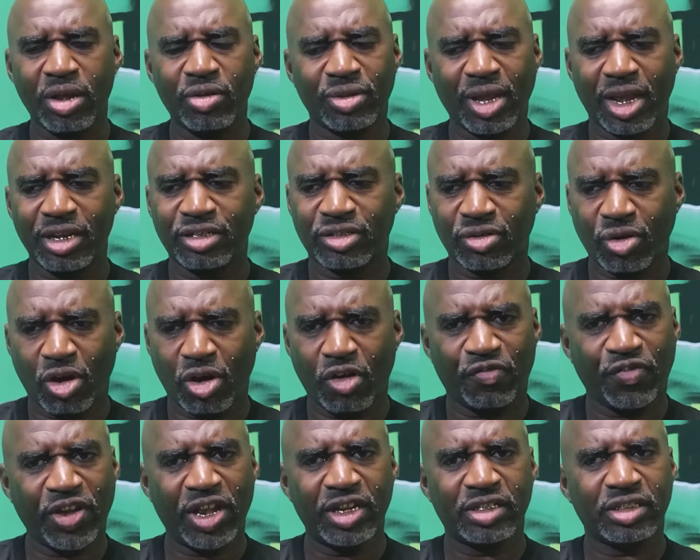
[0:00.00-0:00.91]
Why you think
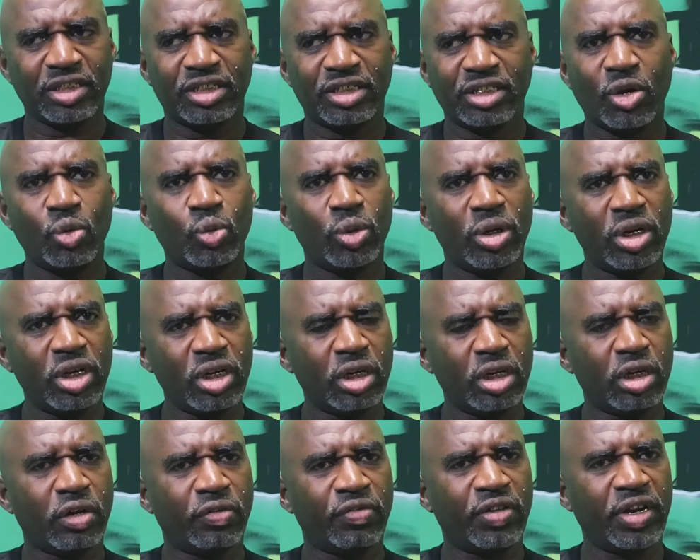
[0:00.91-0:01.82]
Scarface is so
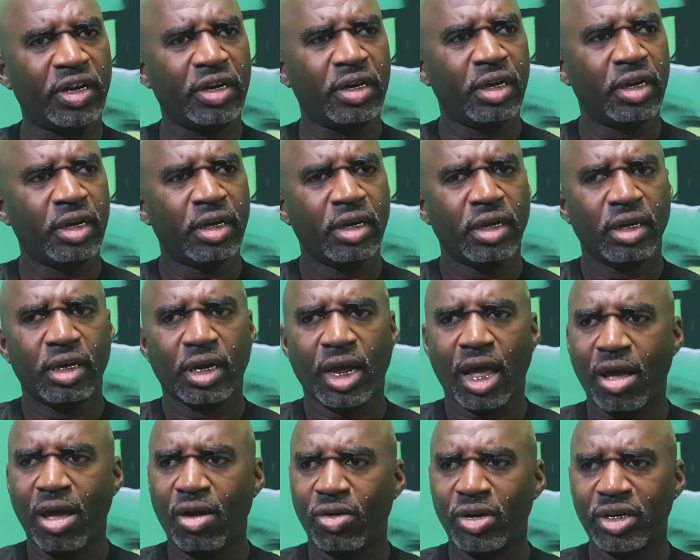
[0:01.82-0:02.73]
loved and
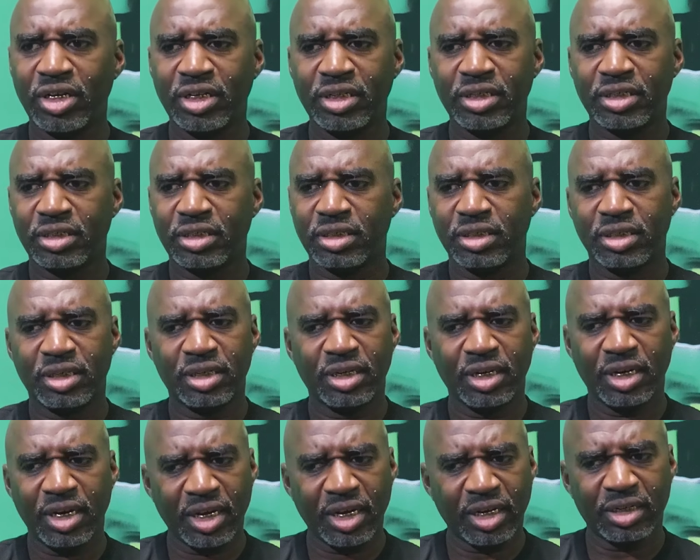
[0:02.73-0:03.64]
all these
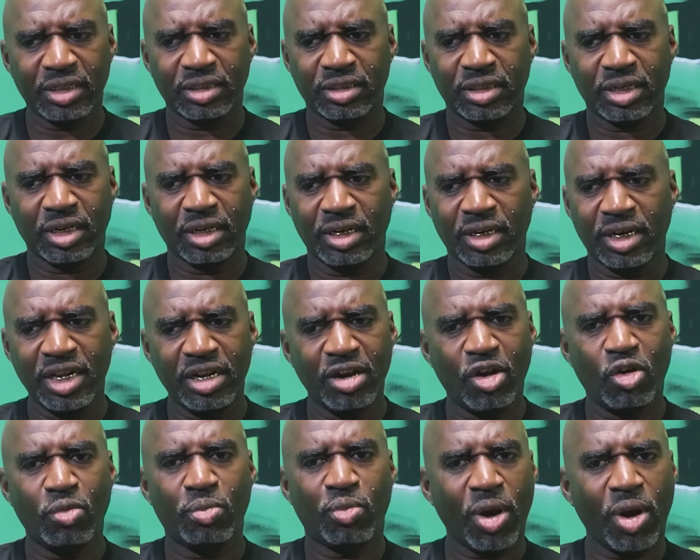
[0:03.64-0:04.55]
niggas,
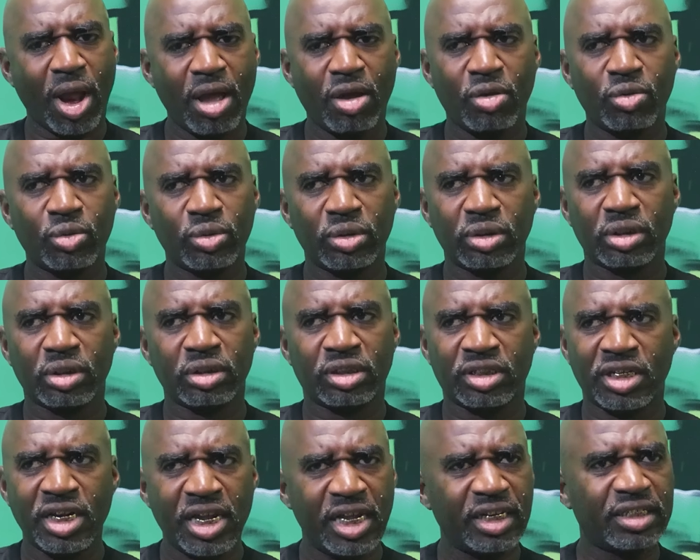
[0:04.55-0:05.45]
Nino Brown
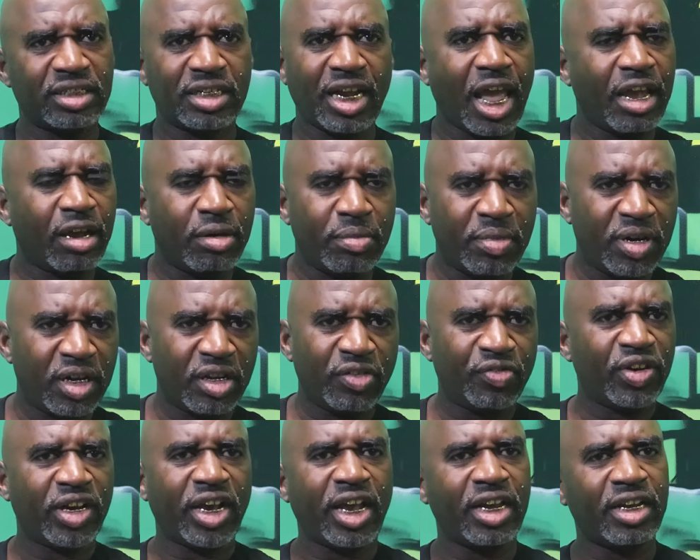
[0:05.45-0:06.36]
snitched like a
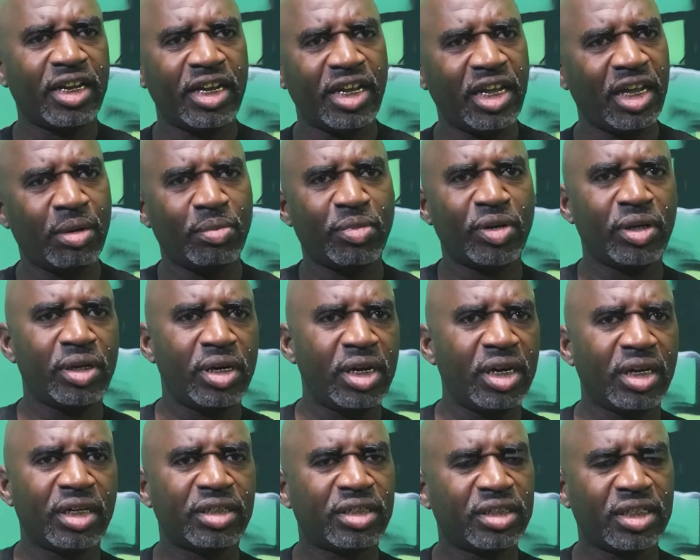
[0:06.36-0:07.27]
motherfucker at the end,
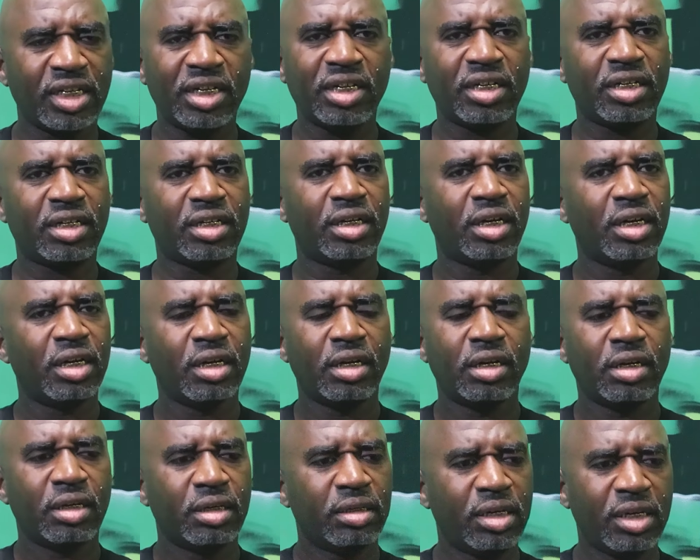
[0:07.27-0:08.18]
but nigga still,
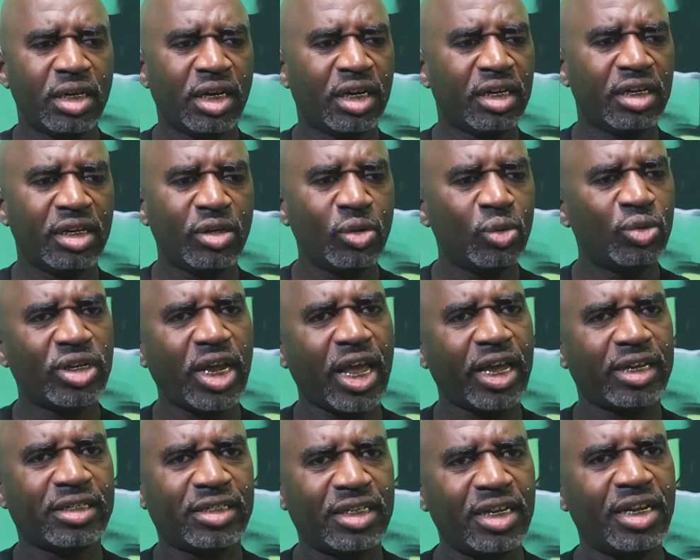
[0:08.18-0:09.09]
nigga New
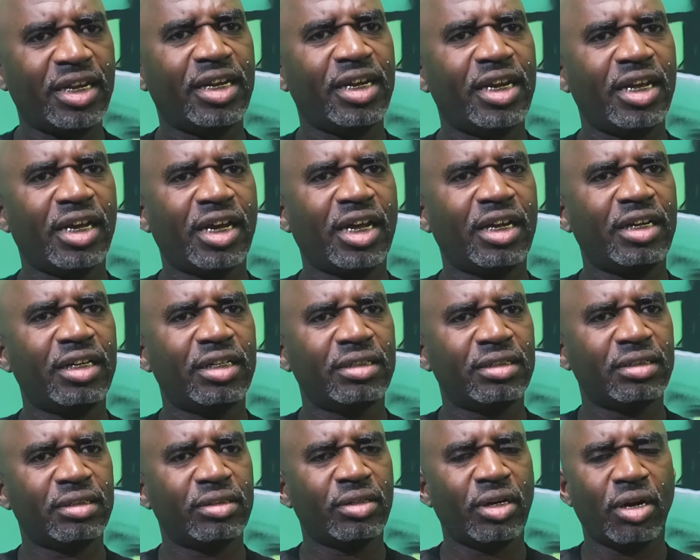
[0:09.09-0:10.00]
Jack City,
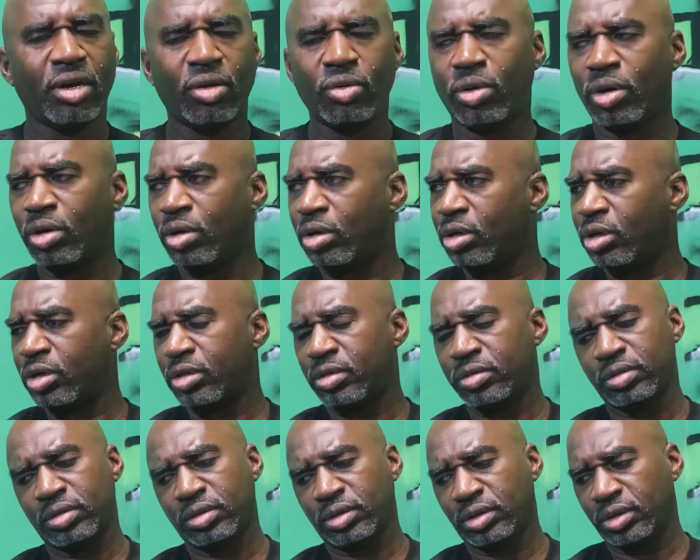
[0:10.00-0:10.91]
nigga, you know,
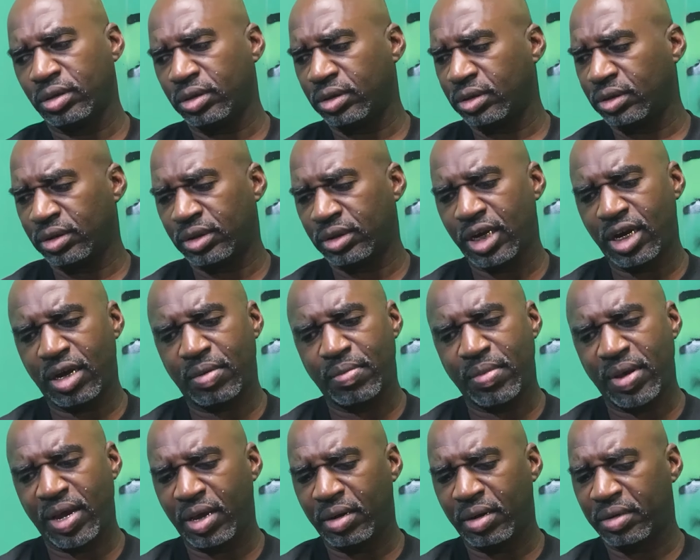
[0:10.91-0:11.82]
uh,
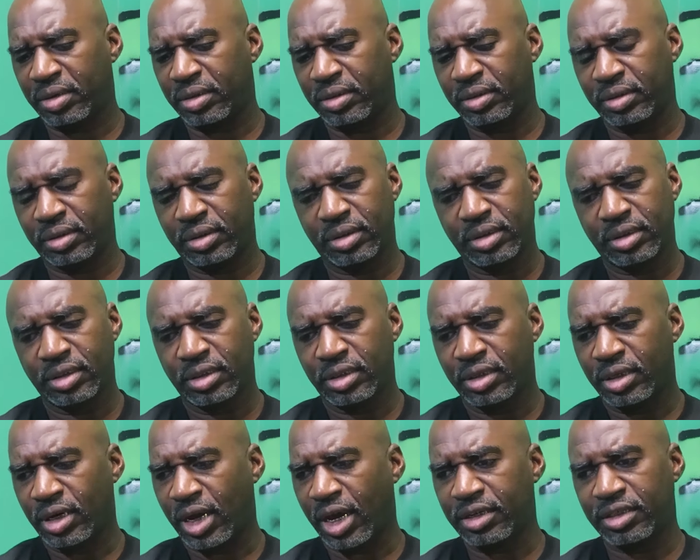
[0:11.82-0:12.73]
yeah, man,
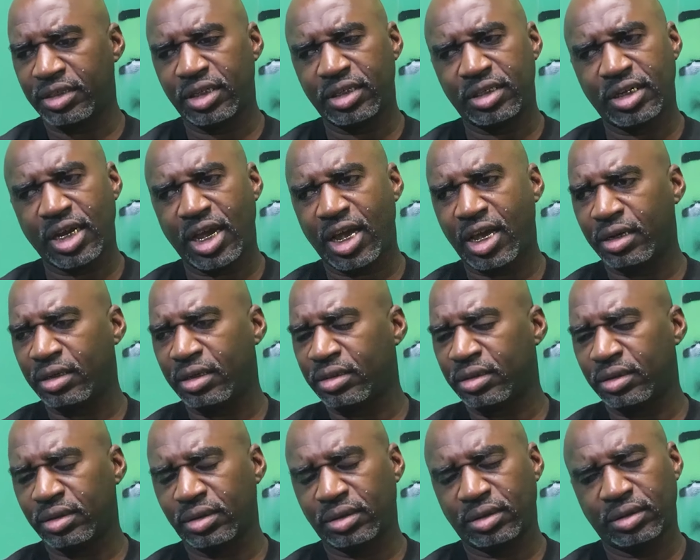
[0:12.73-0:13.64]
that shit
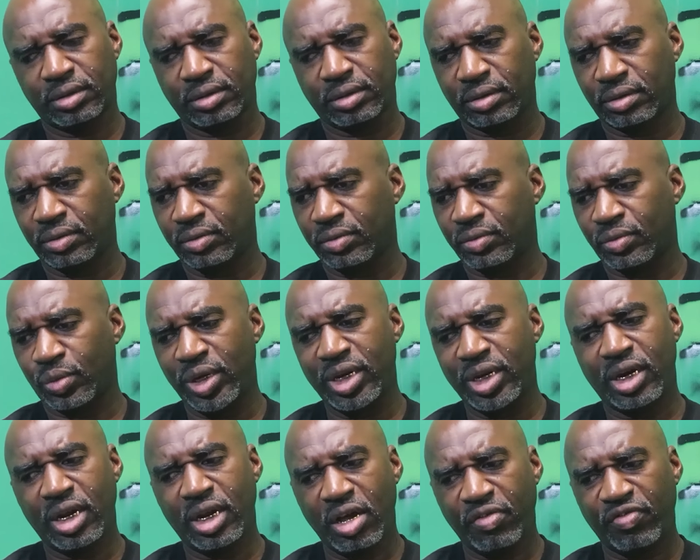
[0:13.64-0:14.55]
that,
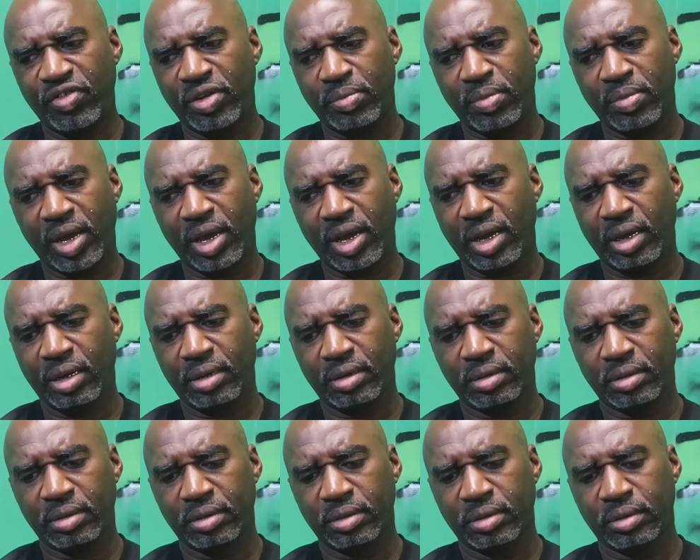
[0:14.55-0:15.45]
we love it,
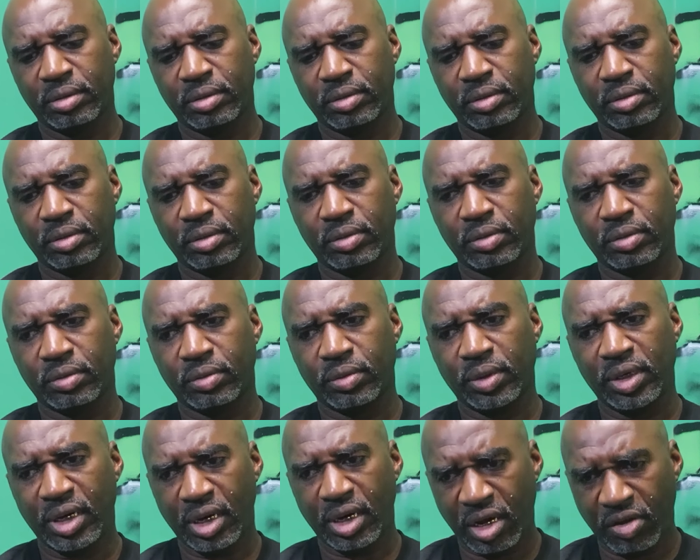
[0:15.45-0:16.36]
man.
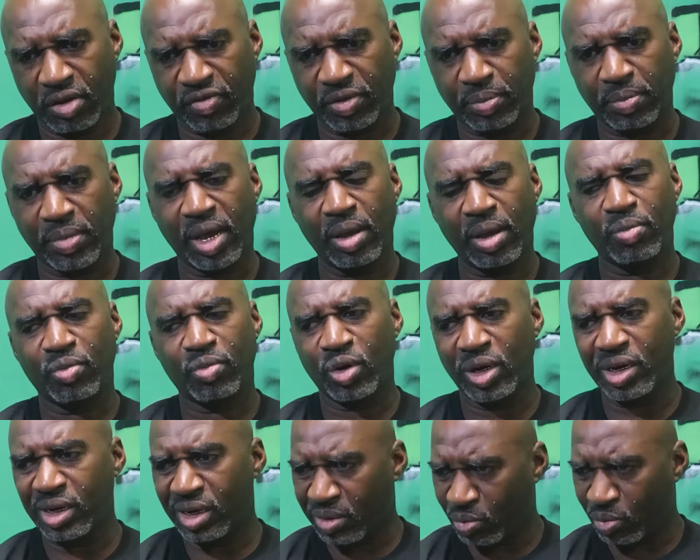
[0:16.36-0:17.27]
We love it,
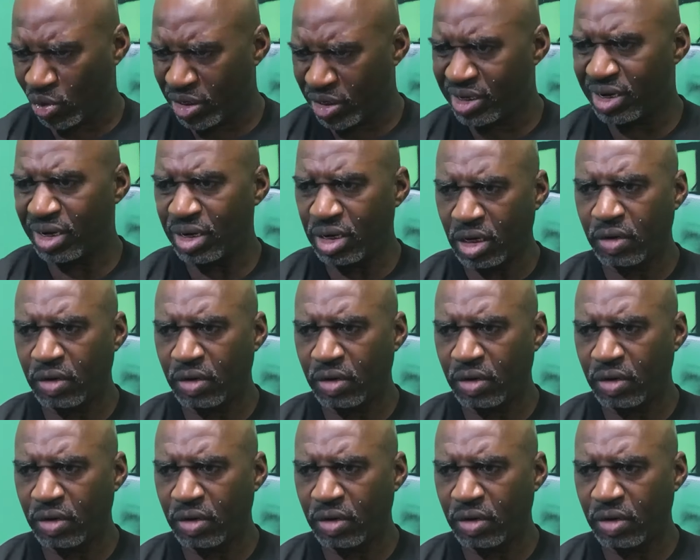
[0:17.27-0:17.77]
man. We